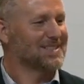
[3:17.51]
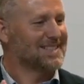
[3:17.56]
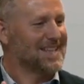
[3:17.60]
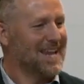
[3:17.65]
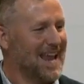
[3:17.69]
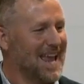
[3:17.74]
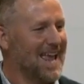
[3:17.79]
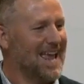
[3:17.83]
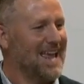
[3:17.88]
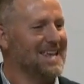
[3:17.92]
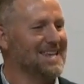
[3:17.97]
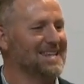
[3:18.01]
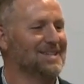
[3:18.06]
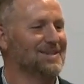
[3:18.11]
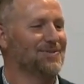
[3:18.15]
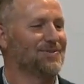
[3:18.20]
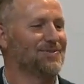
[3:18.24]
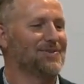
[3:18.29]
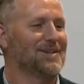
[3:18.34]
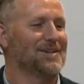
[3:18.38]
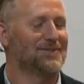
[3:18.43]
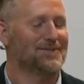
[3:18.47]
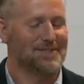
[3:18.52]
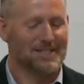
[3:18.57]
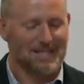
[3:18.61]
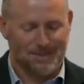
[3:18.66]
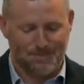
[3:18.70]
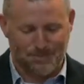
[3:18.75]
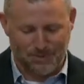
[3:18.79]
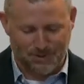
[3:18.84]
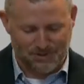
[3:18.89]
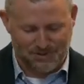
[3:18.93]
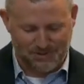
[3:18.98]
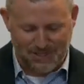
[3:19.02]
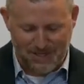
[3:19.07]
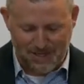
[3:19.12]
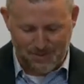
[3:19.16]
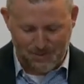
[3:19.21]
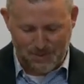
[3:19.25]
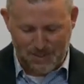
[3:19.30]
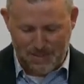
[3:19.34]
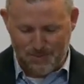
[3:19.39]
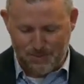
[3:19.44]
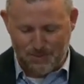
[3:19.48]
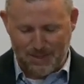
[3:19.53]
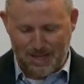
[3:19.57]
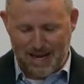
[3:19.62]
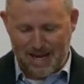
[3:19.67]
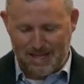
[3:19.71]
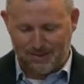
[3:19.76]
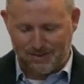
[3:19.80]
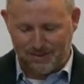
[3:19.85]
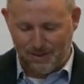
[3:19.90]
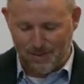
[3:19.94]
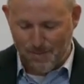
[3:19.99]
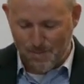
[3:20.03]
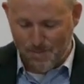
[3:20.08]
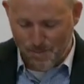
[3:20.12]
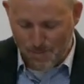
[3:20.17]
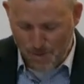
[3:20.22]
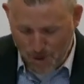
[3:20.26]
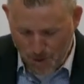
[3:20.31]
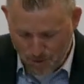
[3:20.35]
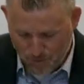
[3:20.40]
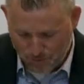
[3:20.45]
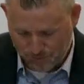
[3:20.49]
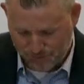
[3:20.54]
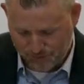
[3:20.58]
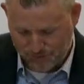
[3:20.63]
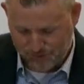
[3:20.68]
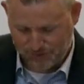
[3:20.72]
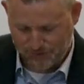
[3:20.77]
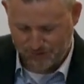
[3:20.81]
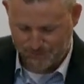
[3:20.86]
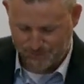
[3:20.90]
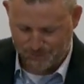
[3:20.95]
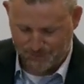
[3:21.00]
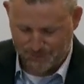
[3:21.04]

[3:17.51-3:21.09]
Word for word: 10 to 15% of people at the most